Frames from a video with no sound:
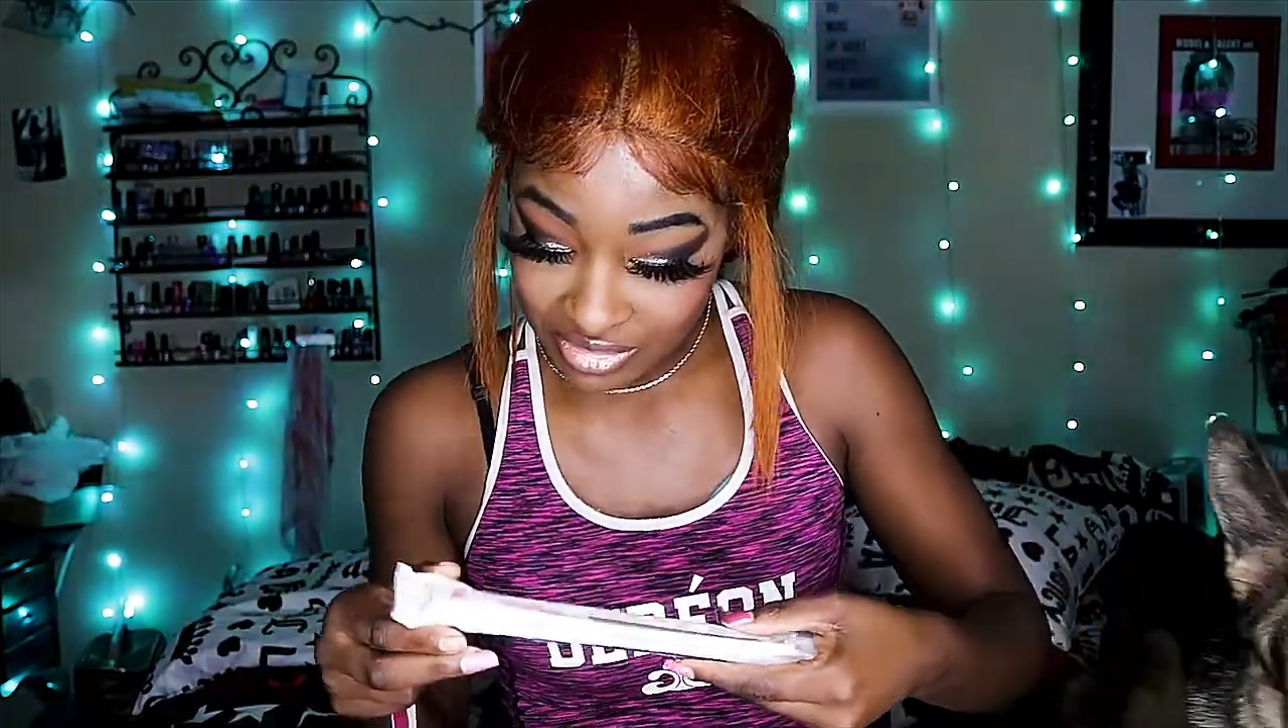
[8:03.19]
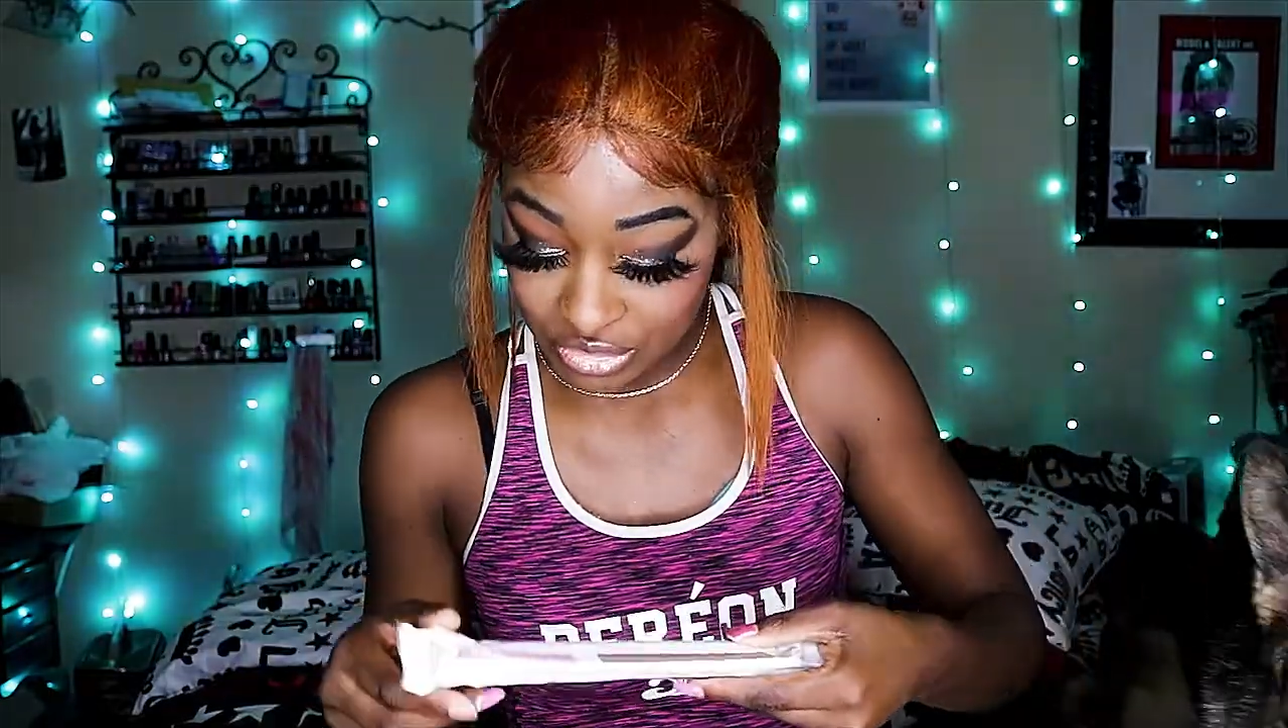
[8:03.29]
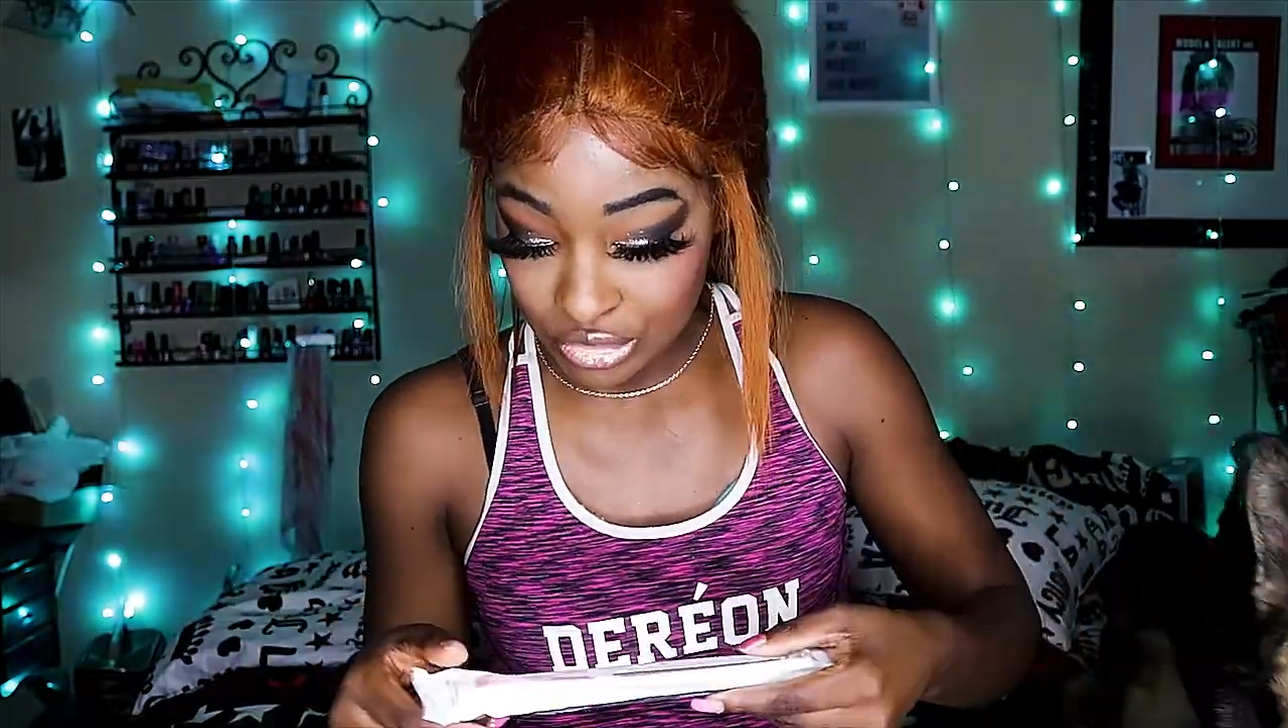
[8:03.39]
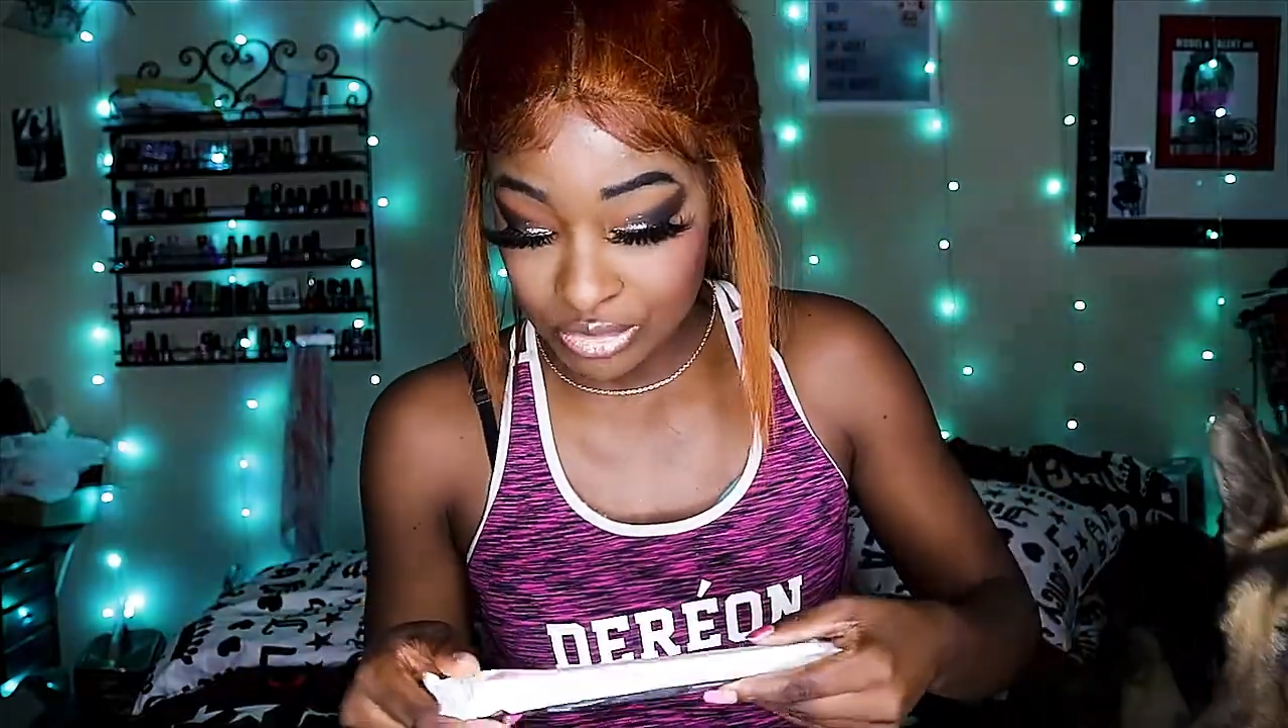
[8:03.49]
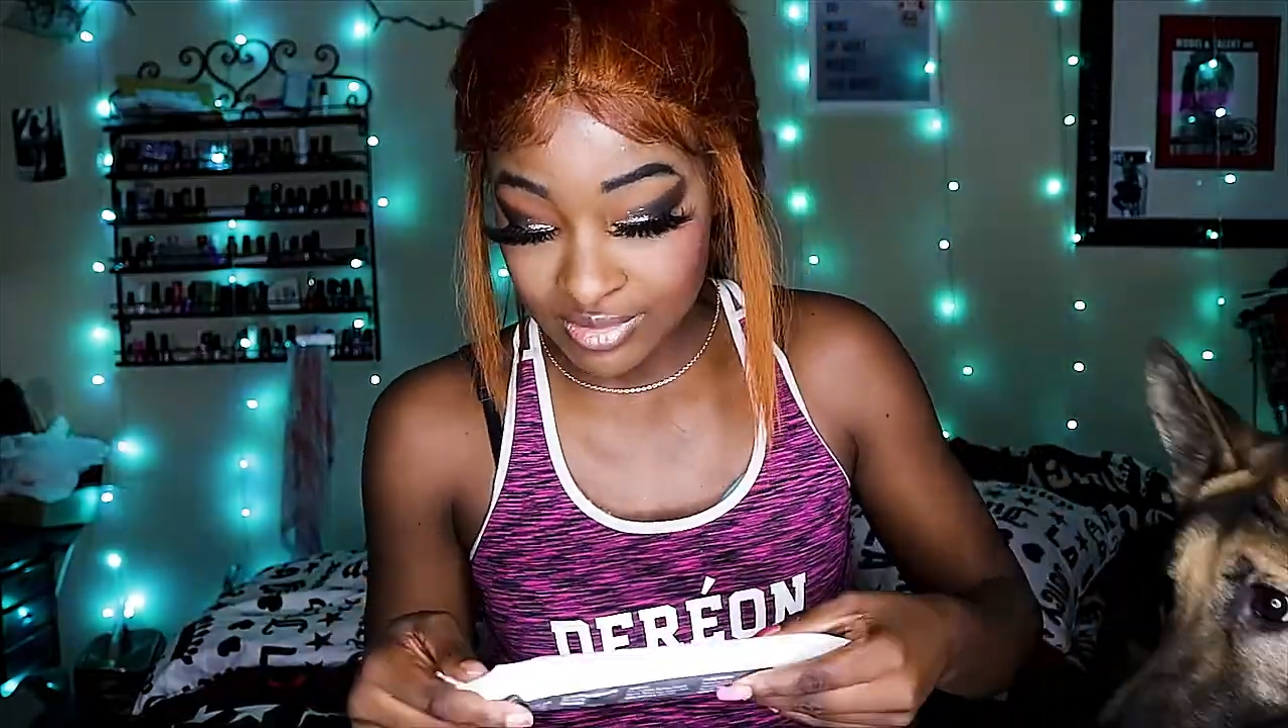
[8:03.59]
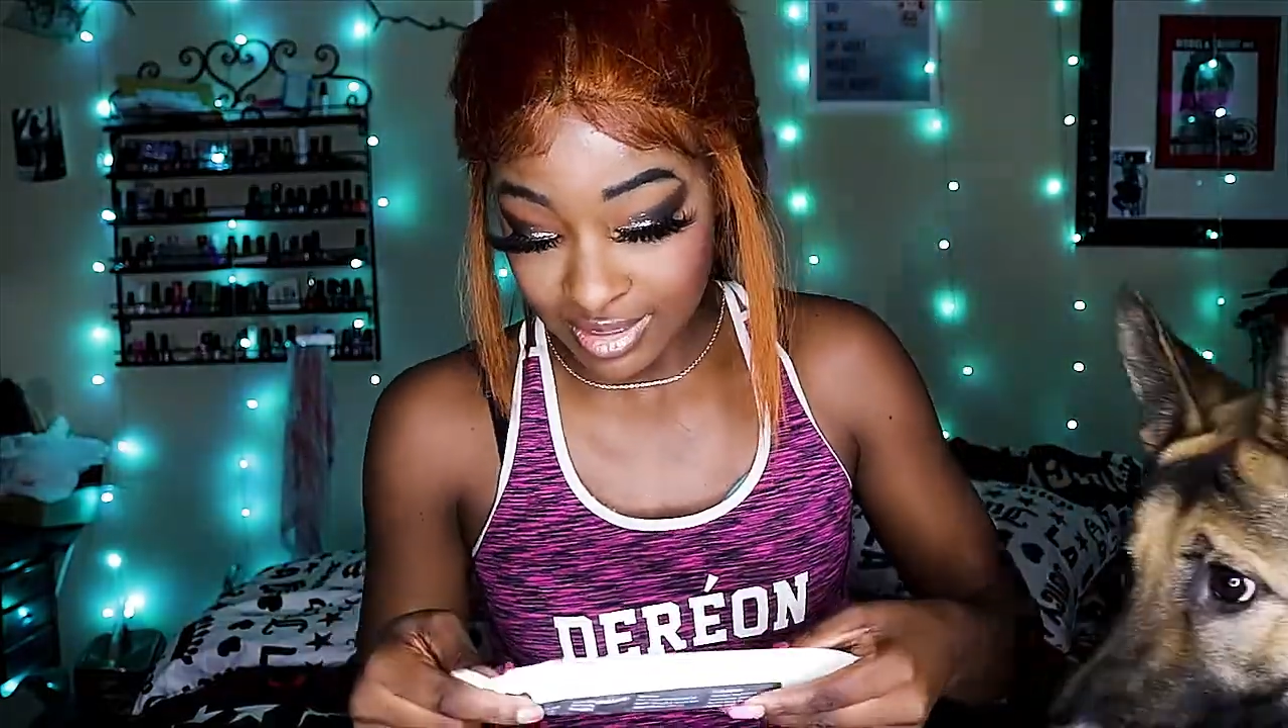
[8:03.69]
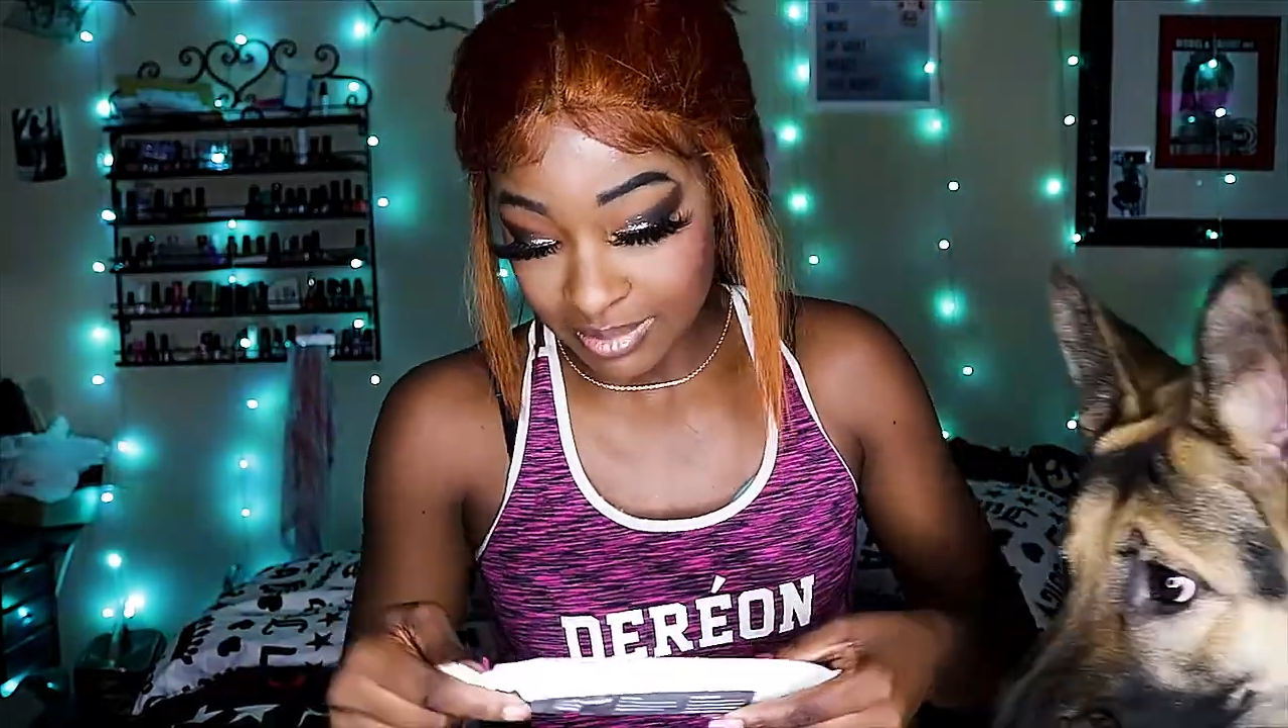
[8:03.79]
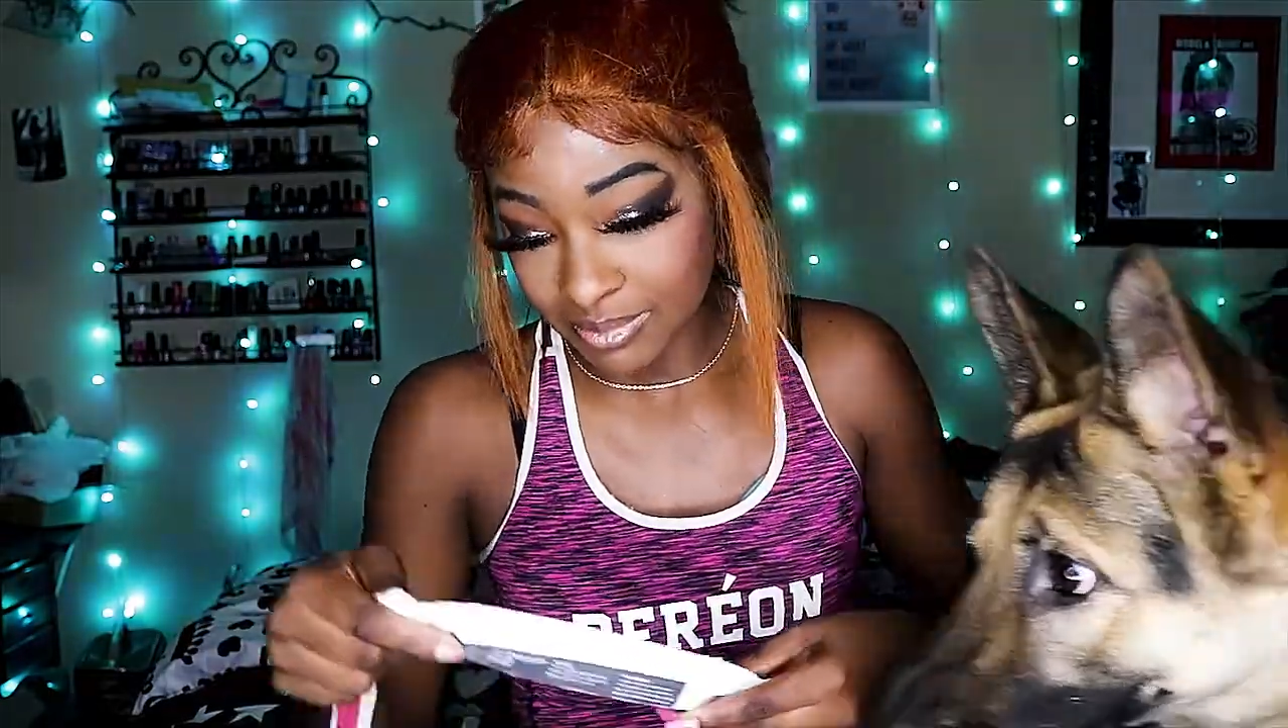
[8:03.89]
the chew that